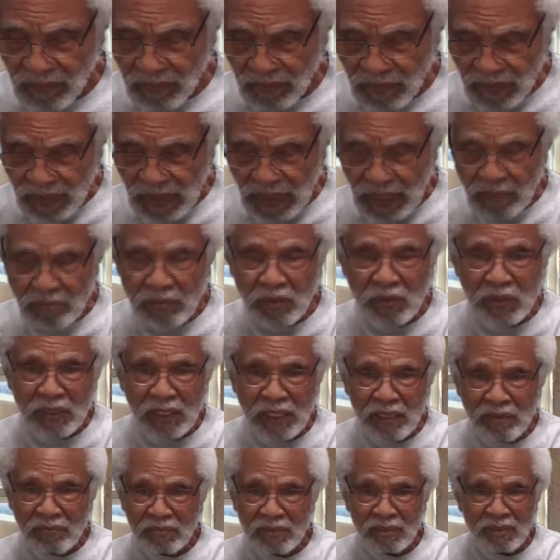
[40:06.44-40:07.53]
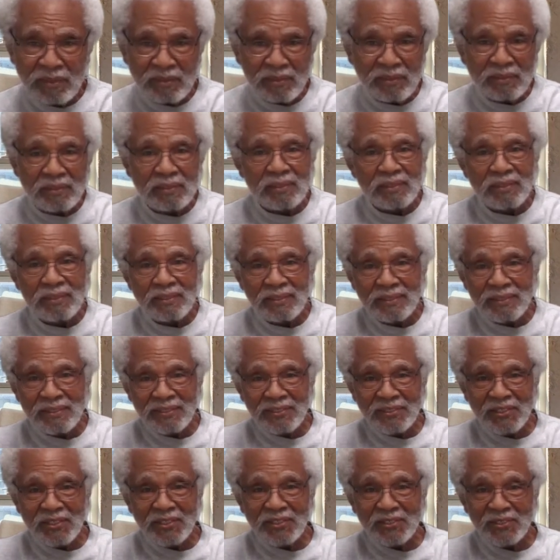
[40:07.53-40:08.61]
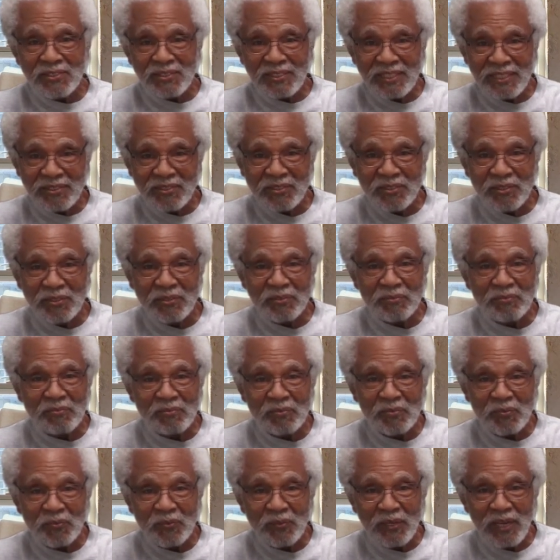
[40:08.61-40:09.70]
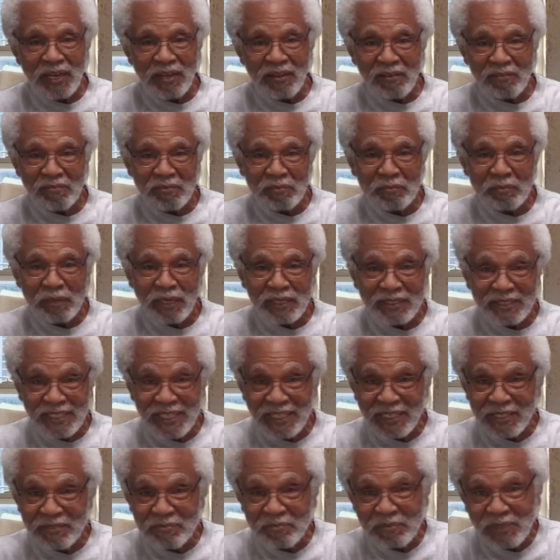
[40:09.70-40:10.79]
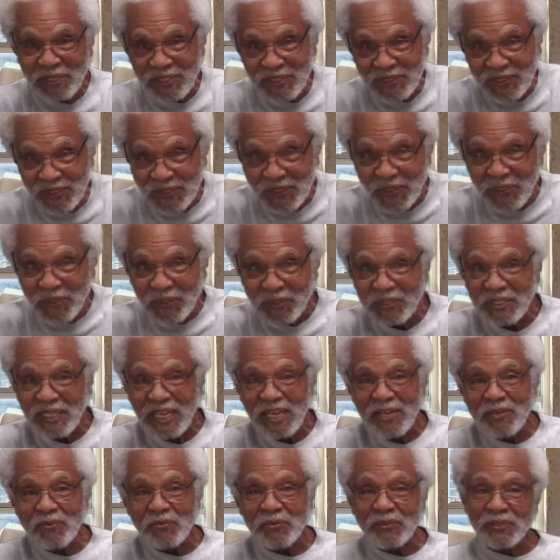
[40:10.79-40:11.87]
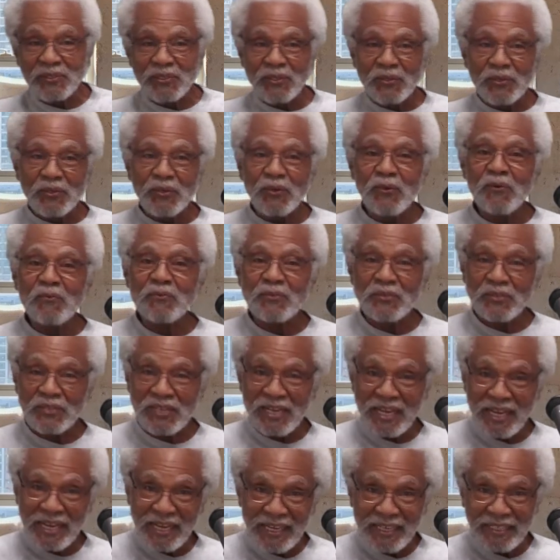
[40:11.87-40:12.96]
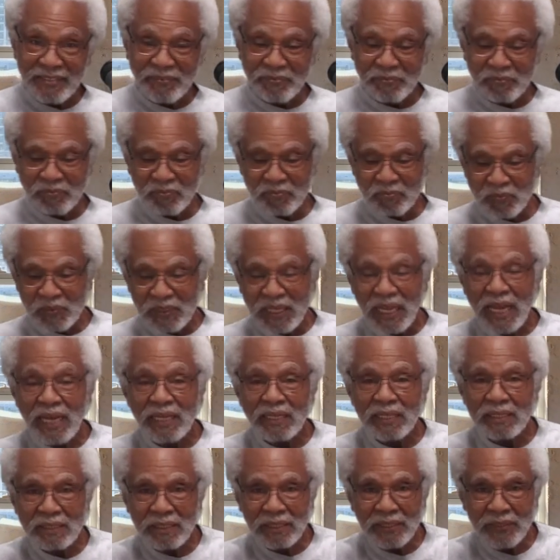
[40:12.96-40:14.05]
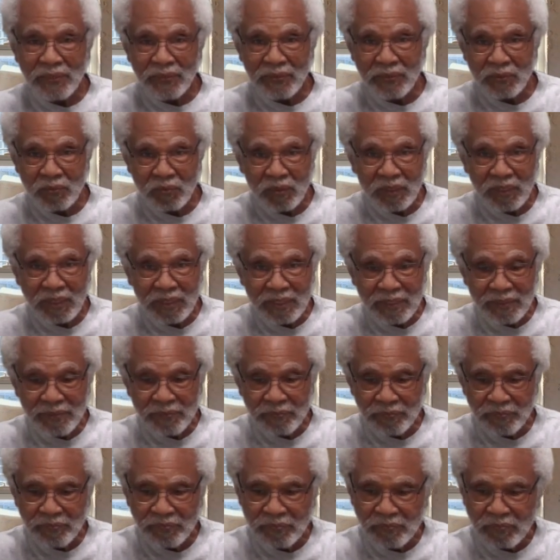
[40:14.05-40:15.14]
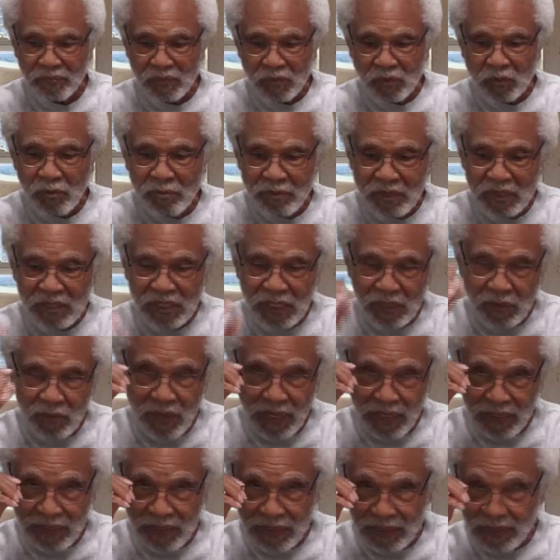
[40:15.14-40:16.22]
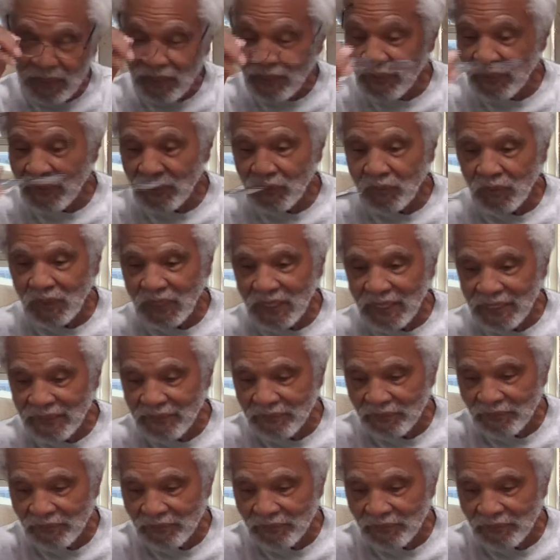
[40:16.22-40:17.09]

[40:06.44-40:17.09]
And I'm going to have to get a signal when I have about 10 minutes to go because I don't want to go over time. I get carried away. You want me to tell you why I get carried away?